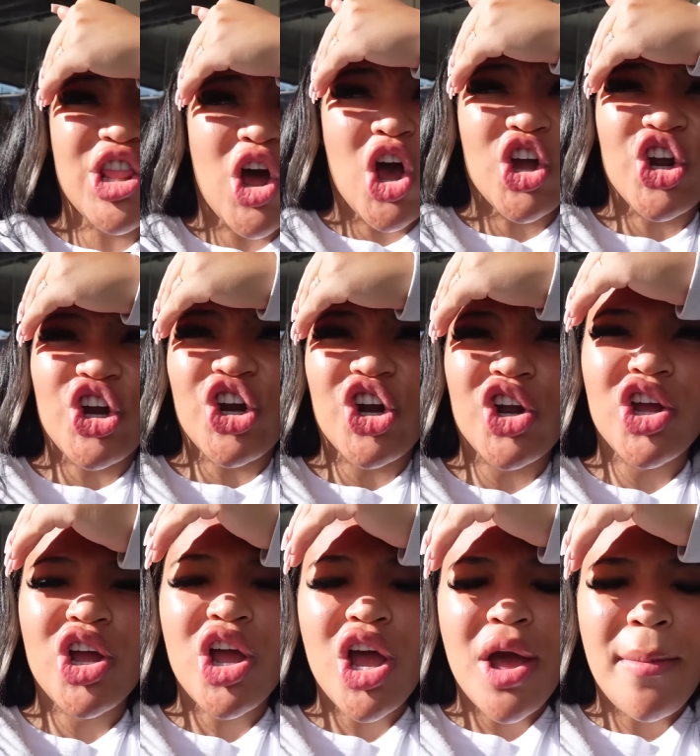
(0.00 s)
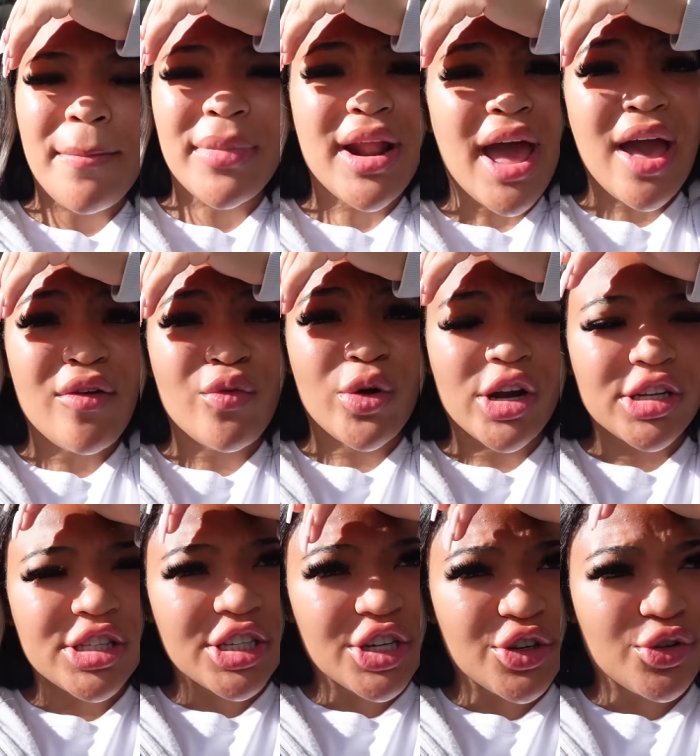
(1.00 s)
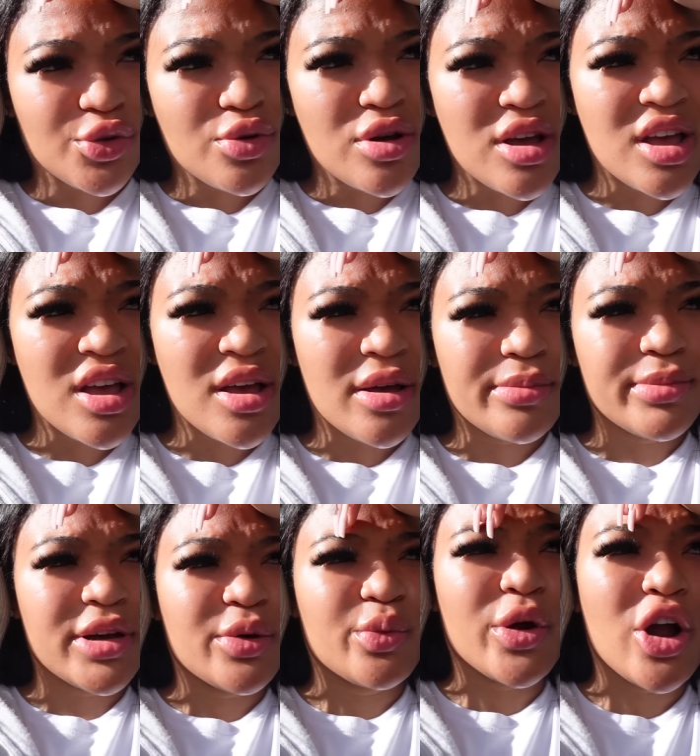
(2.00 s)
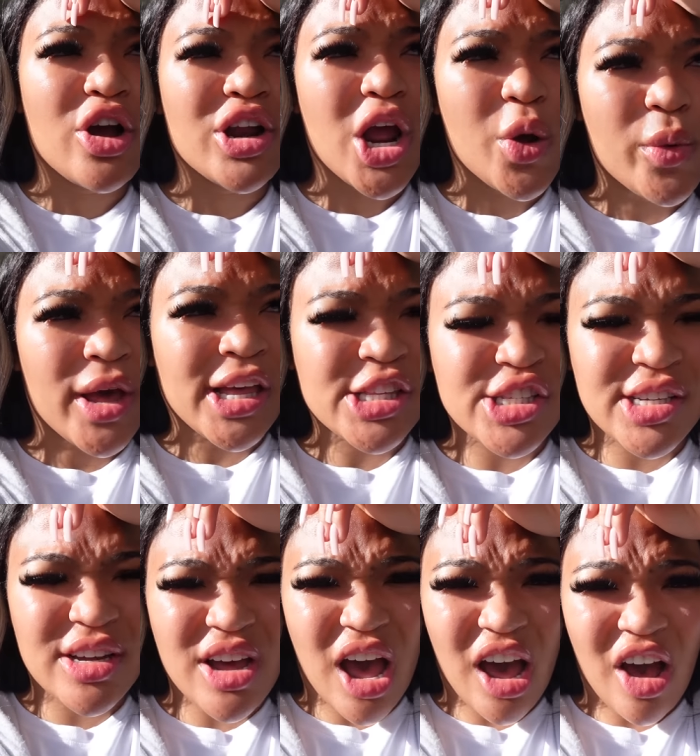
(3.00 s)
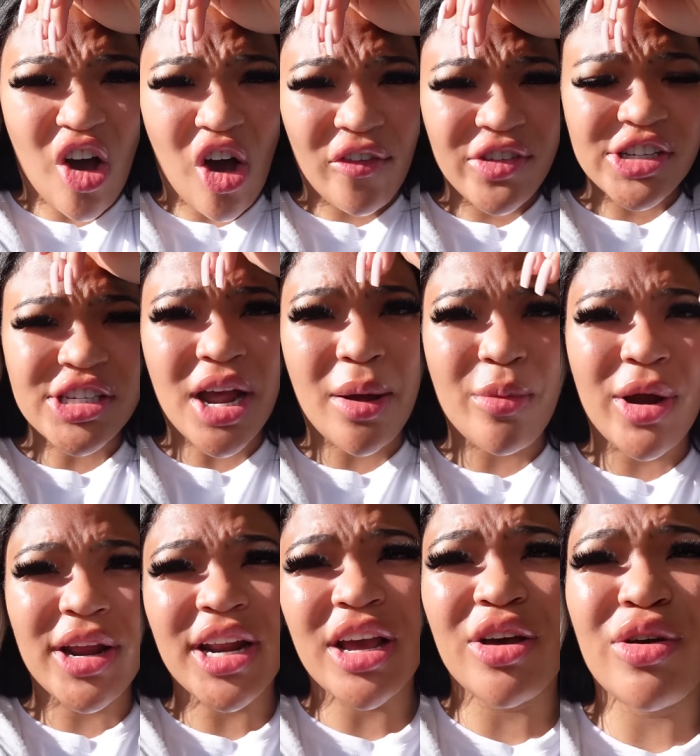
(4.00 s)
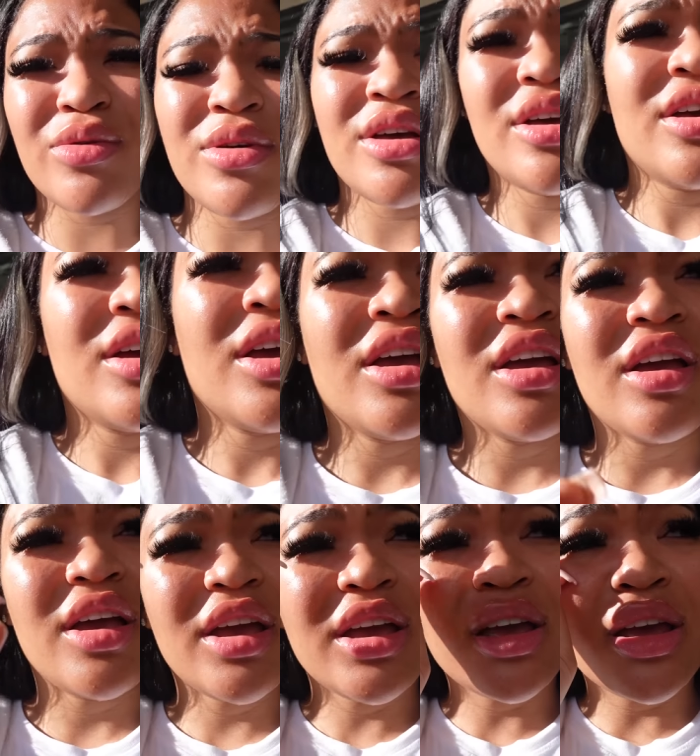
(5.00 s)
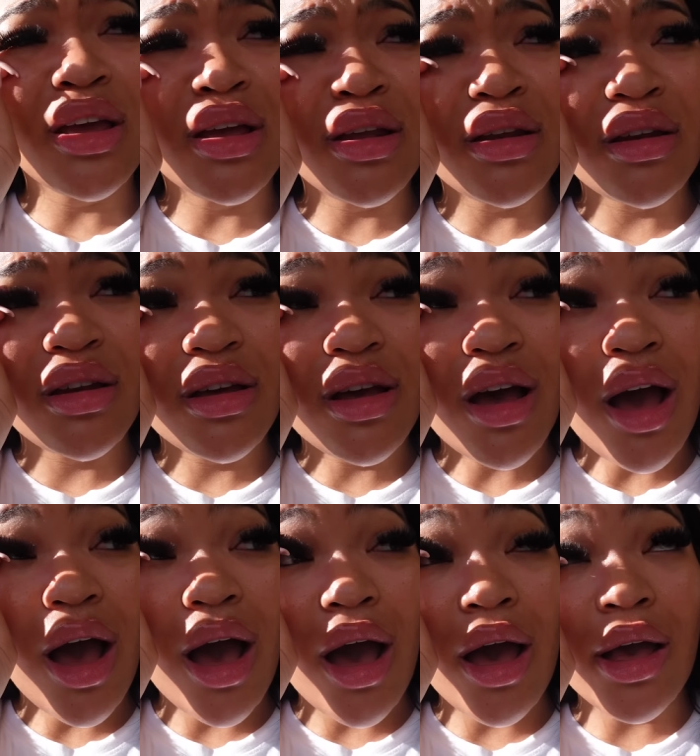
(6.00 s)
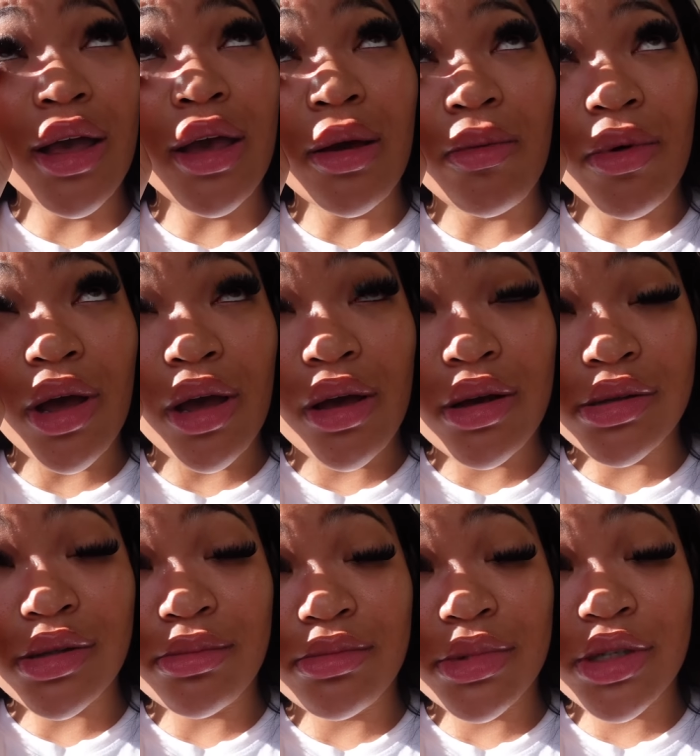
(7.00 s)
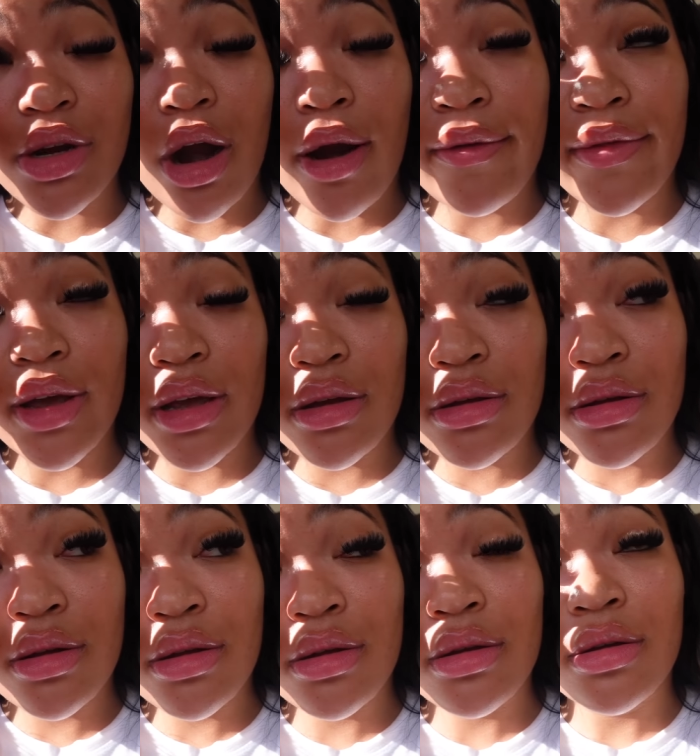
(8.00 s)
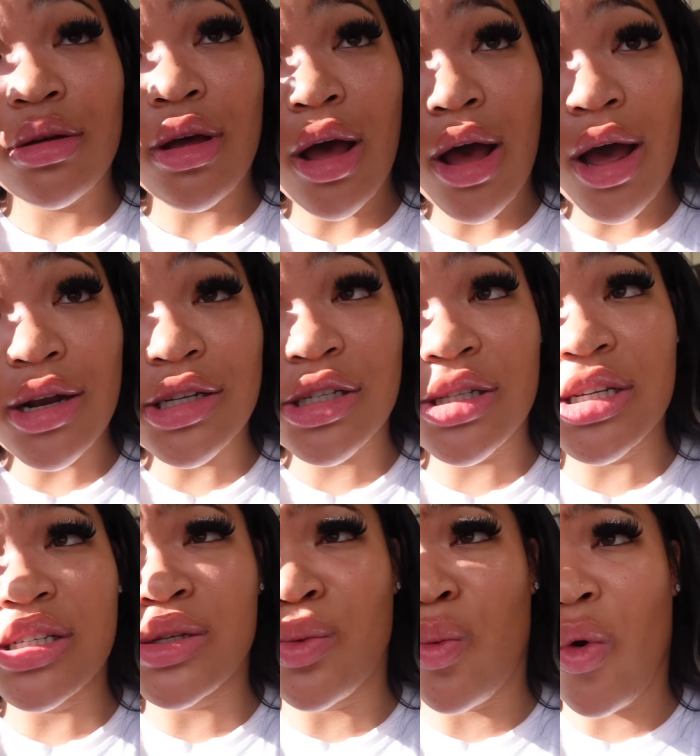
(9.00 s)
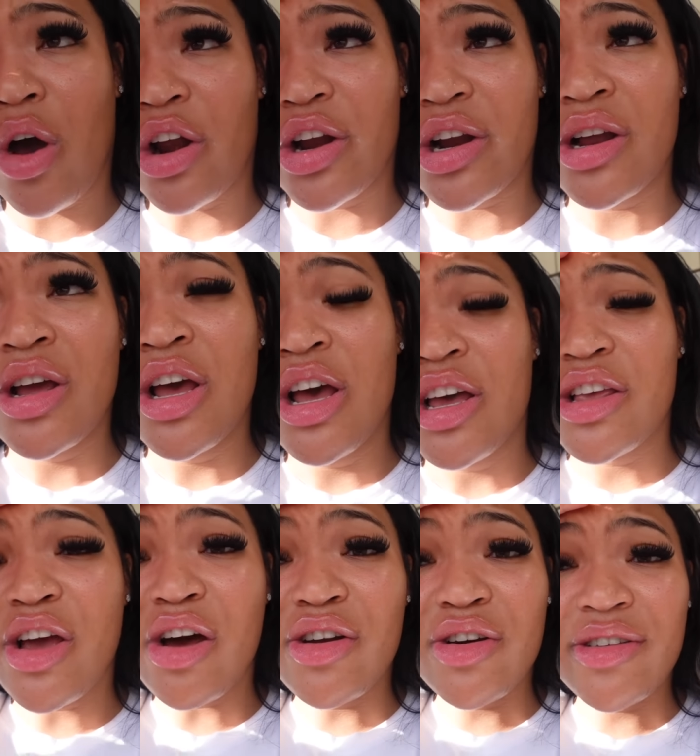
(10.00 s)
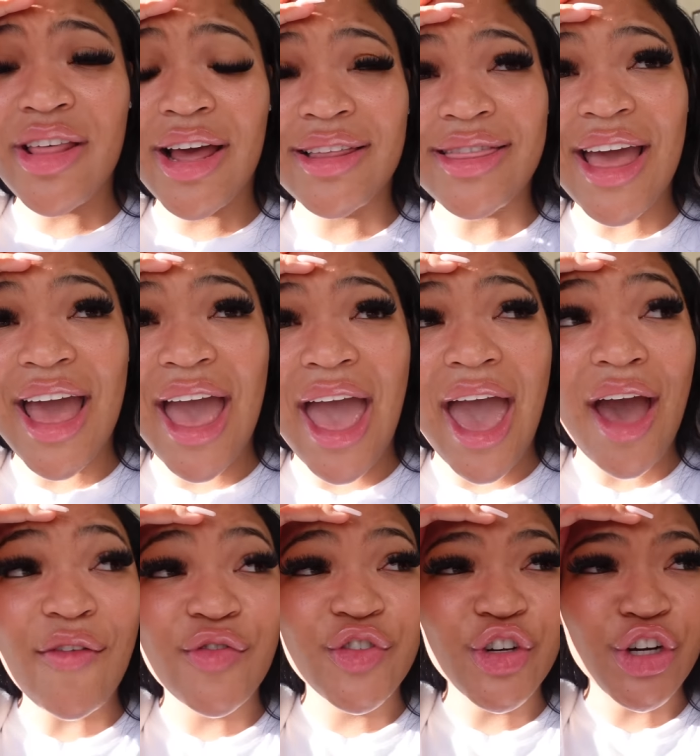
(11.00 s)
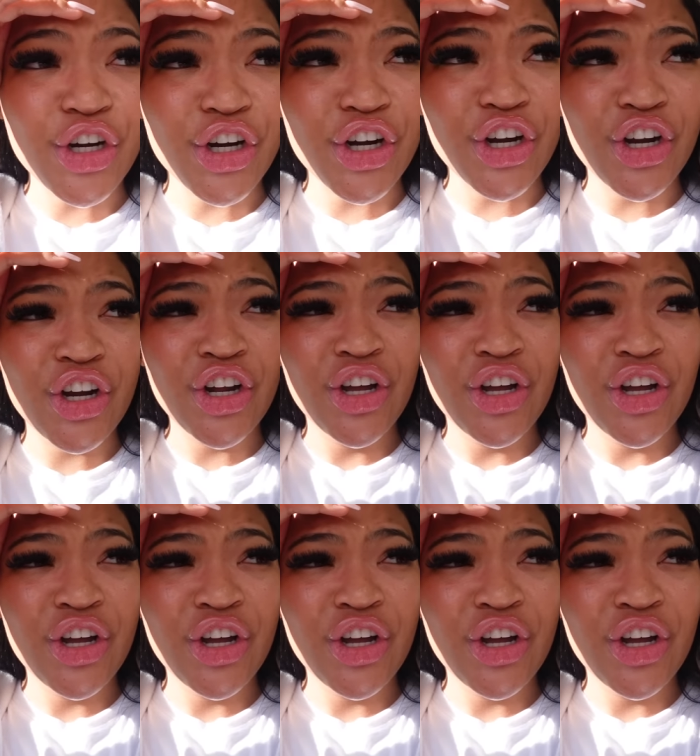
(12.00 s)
longer, but I have work to do. But we're on our way to a coffee shop right now, and I can't wait because I'm starving. I just need some water. Y'all know like that after